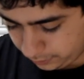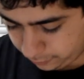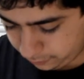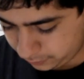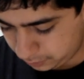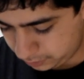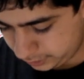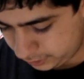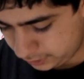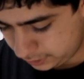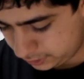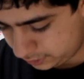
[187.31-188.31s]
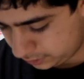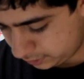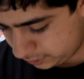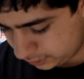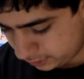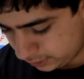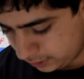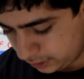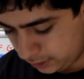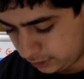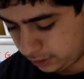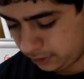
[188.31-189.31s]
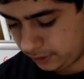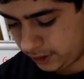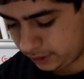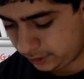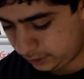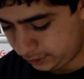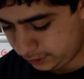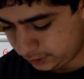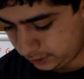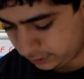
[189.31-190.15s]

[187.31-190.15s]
I fold it correctly,